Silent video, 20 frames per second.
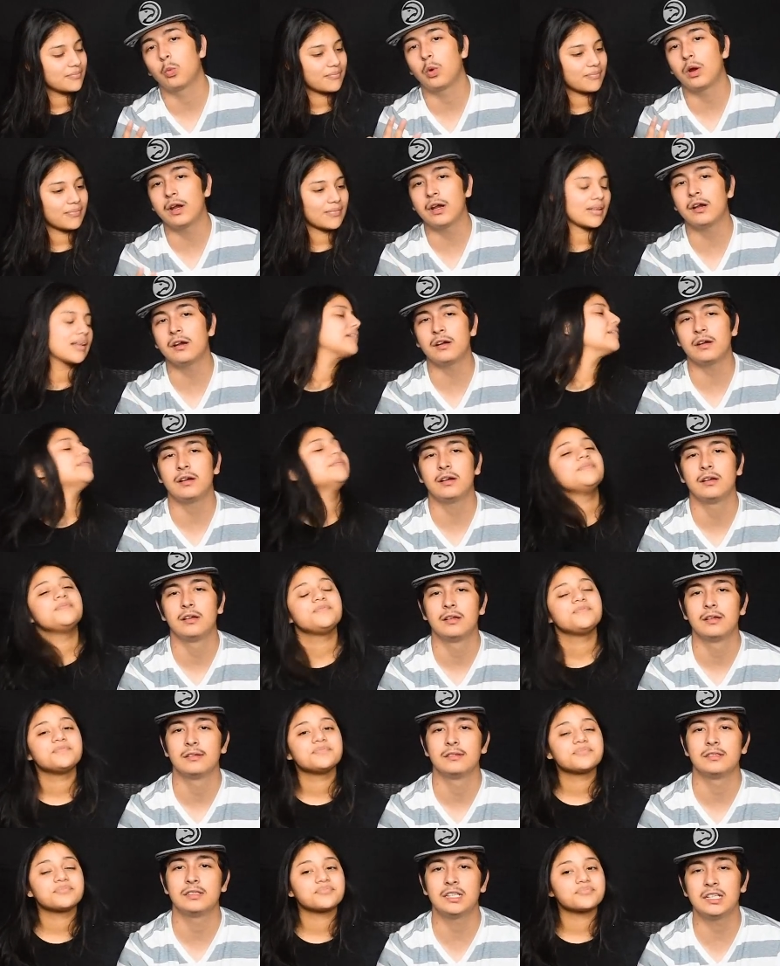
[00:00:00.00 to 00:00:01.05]
Speaker 1: where
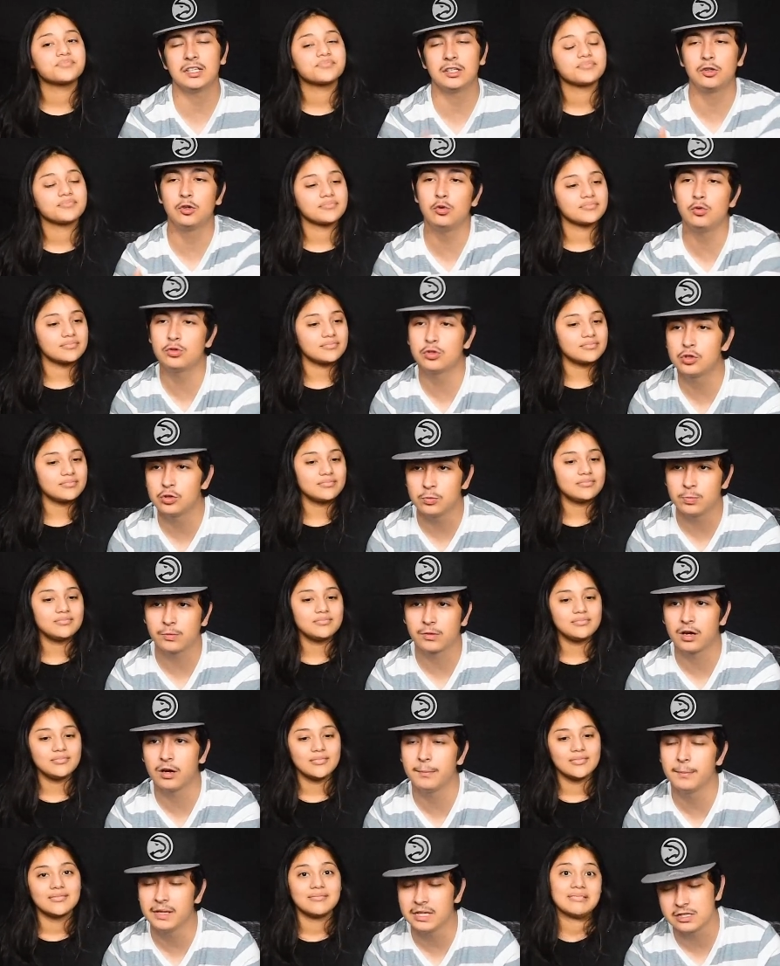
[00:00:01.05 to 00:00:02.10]
did YouTube
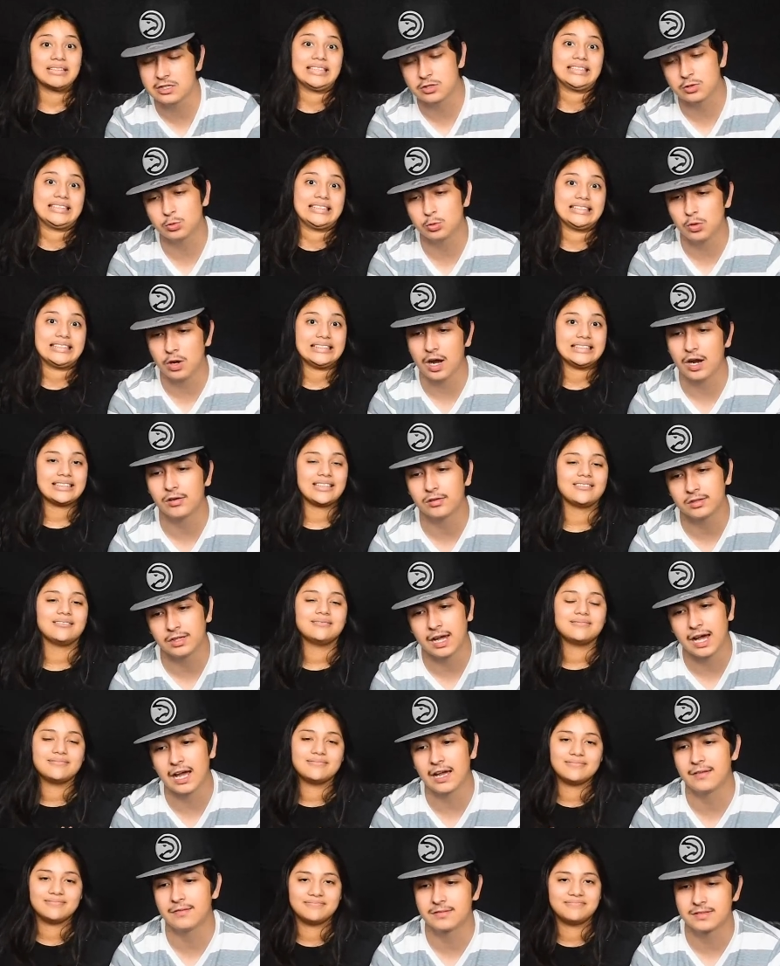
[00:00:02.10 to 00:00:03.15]
come into our
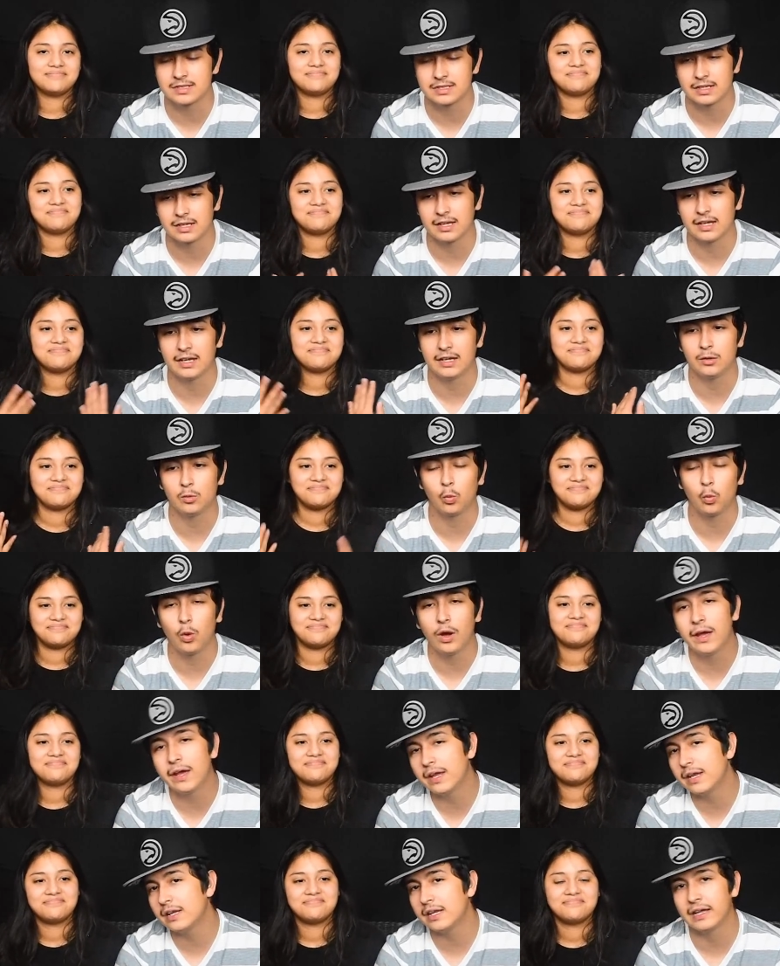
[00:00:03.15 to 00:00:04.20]
lives, and
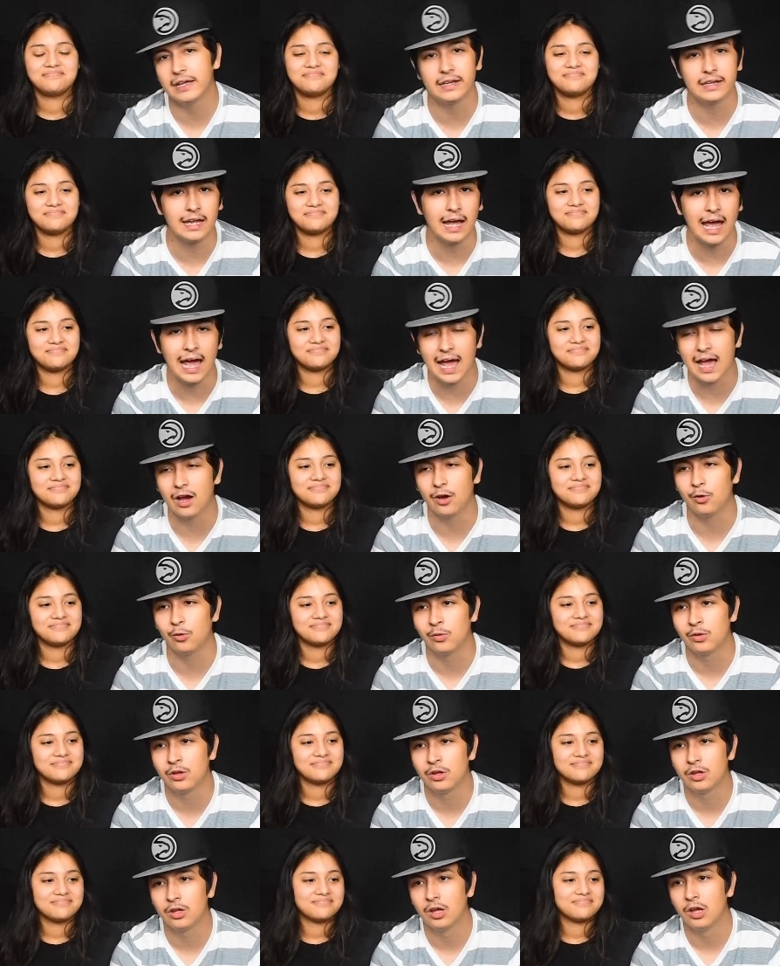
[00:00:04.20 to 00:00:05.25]
when and how?
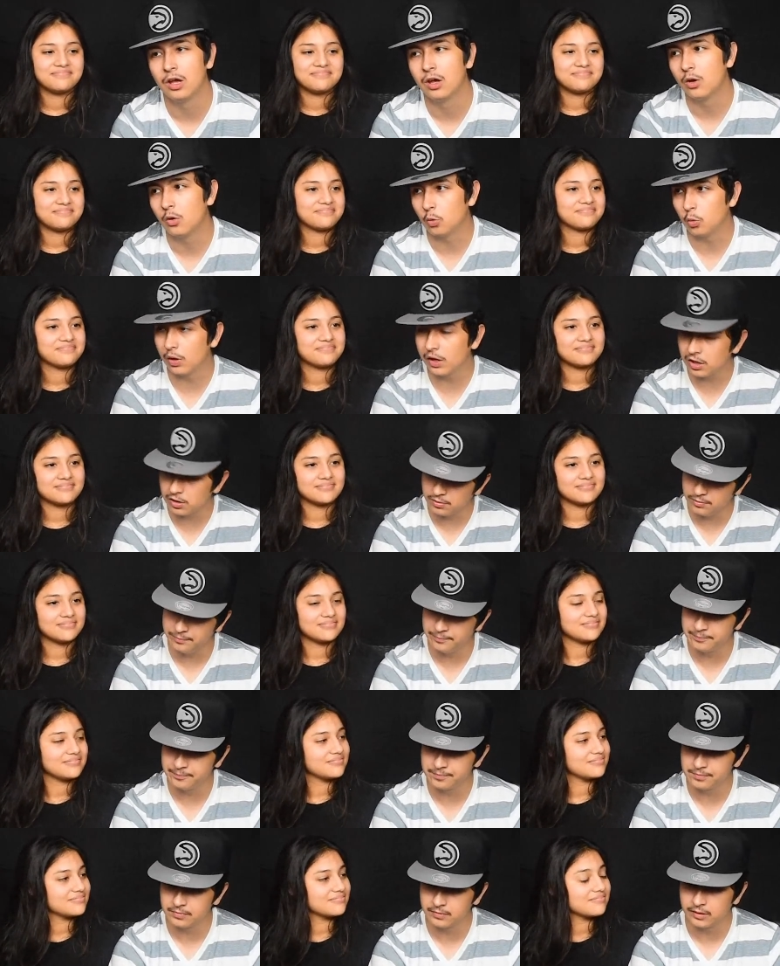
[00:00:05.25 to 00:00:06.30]
Well,
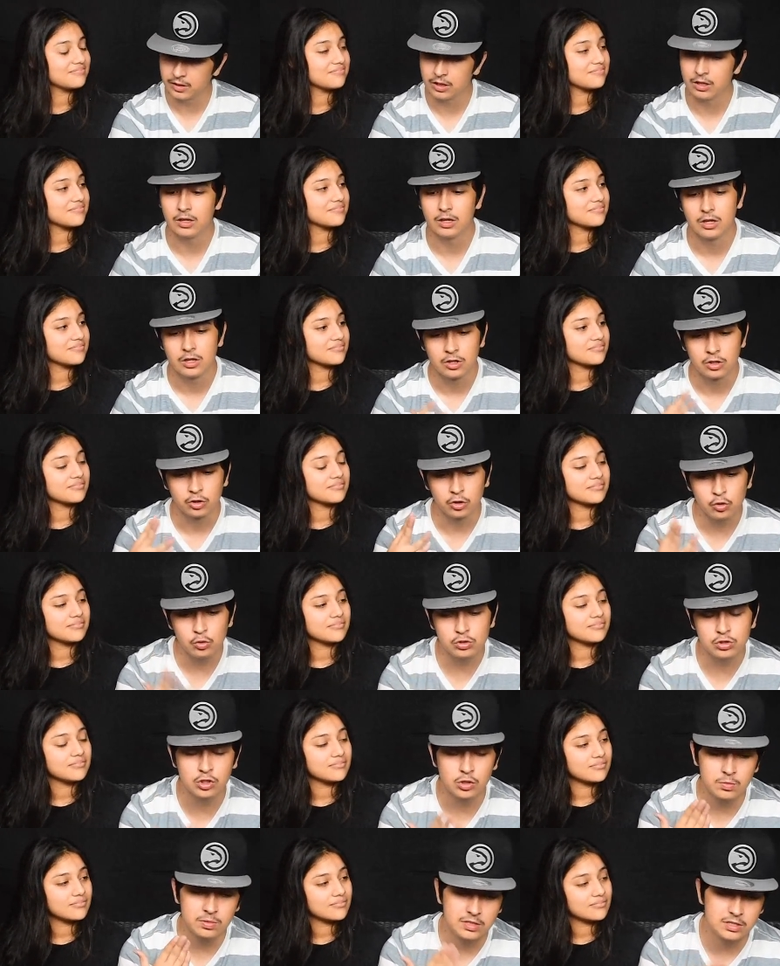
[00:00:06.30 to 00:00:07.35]
YouTube